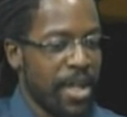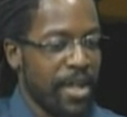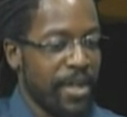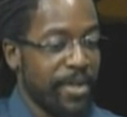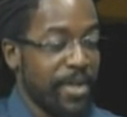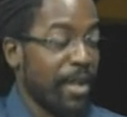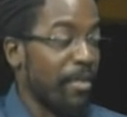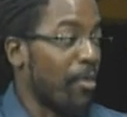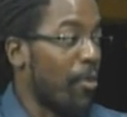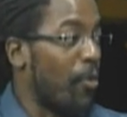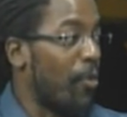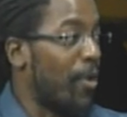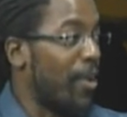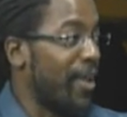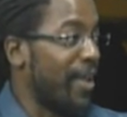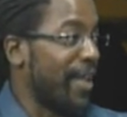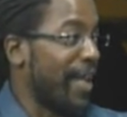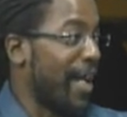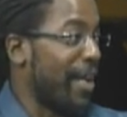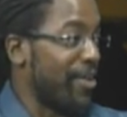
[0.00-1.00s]
Number
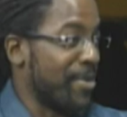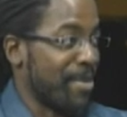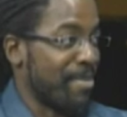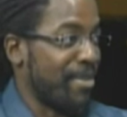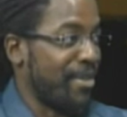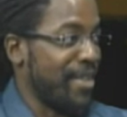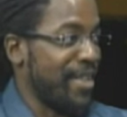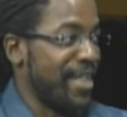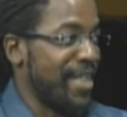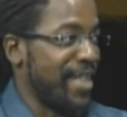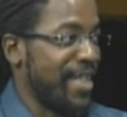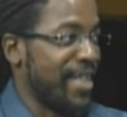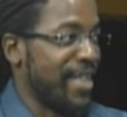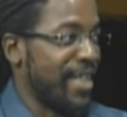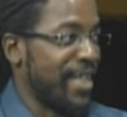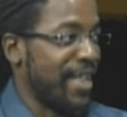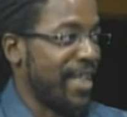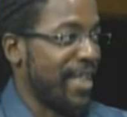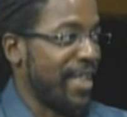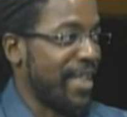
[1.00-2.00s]
one, I was pleased to
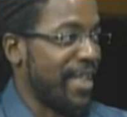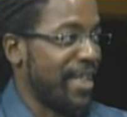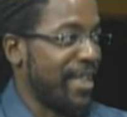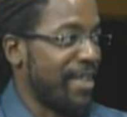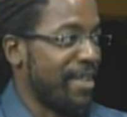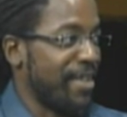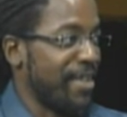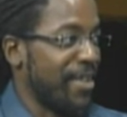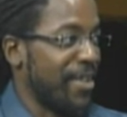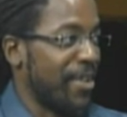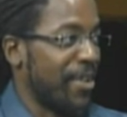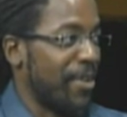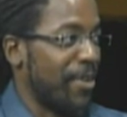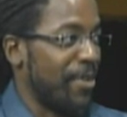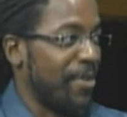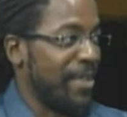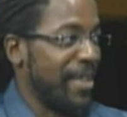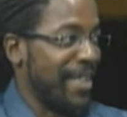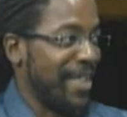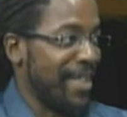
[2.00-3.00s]
see,
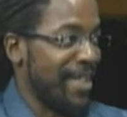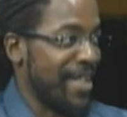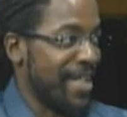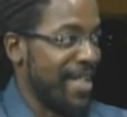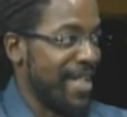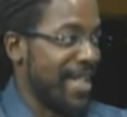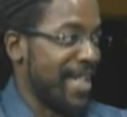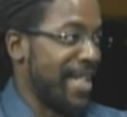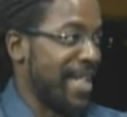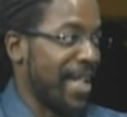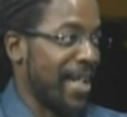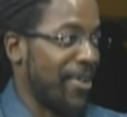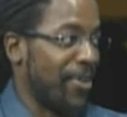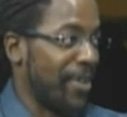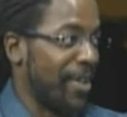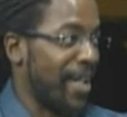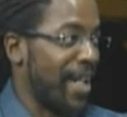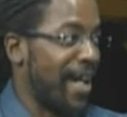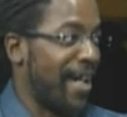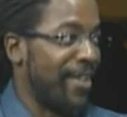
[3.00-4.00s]
these
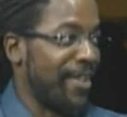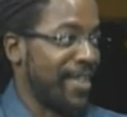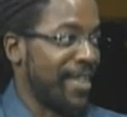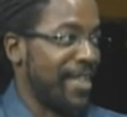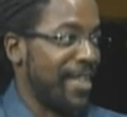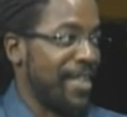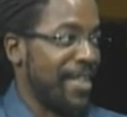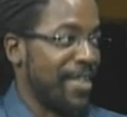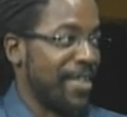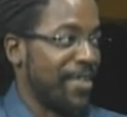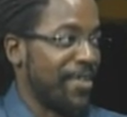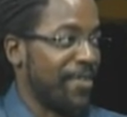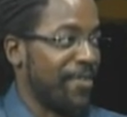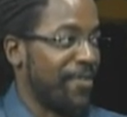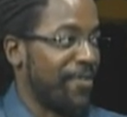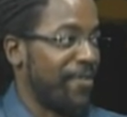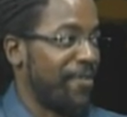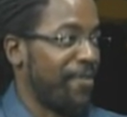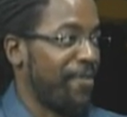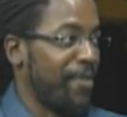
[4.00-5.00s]
detailed analyses
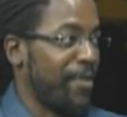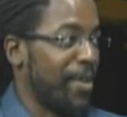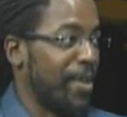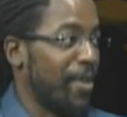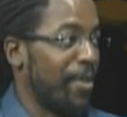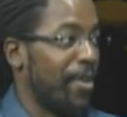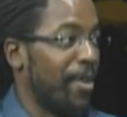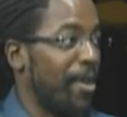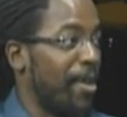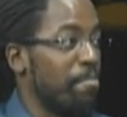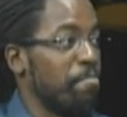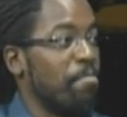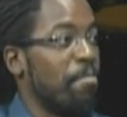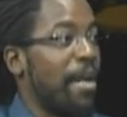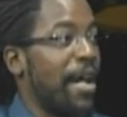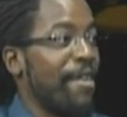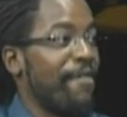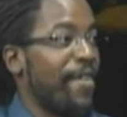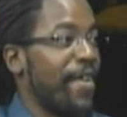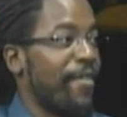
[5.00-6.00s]
of,
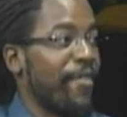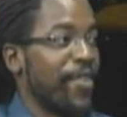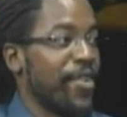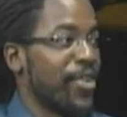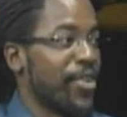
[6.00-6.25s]
my favorite